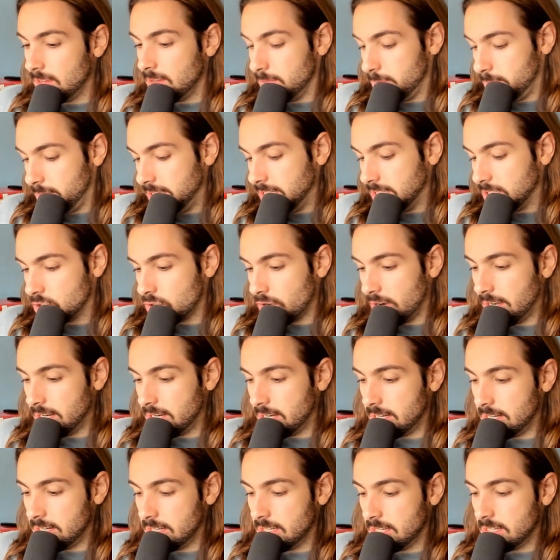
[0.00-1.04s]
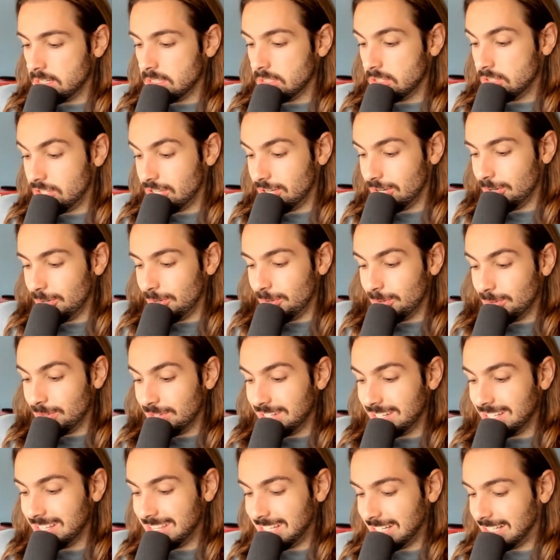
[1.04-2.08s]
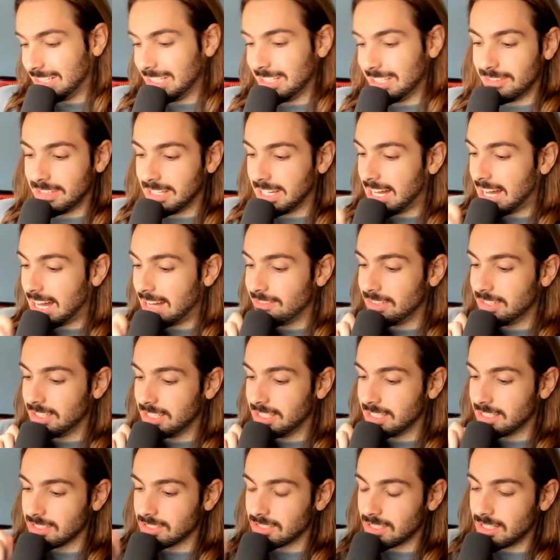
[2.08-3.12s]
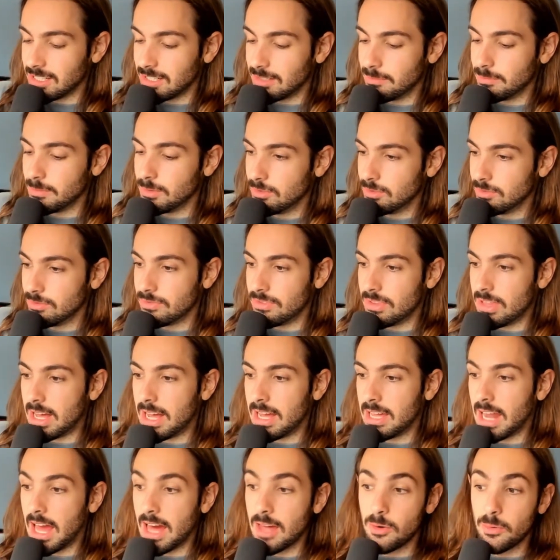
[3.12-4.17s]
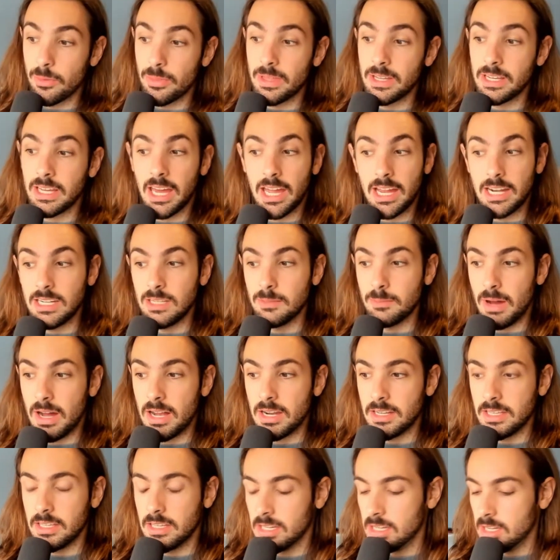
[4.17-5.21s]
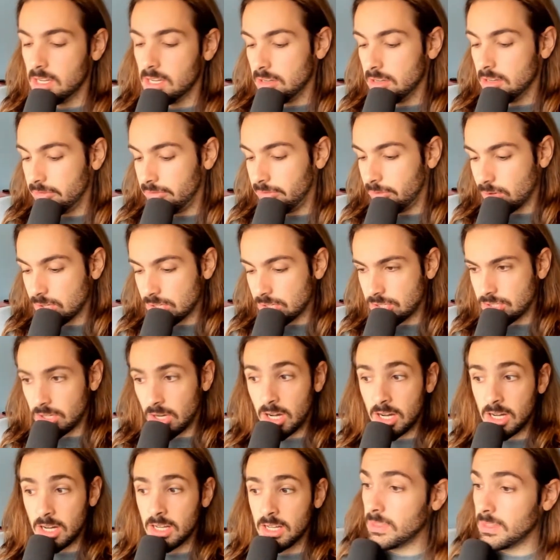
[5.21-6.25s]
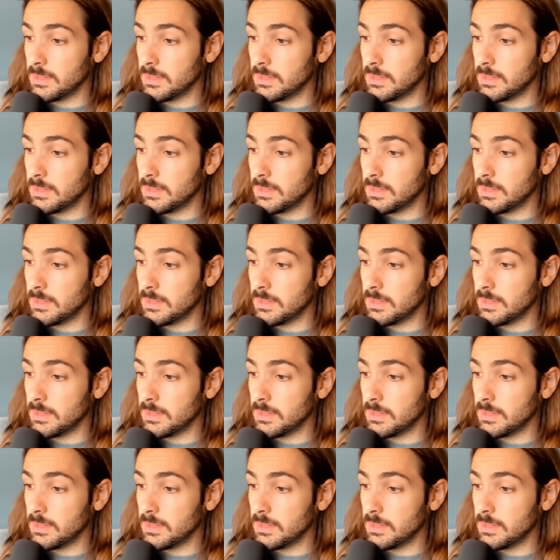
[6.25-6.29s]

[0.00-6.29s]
being traded to the Cleveland Cavaliers, a move that I don't think anybody foresaw.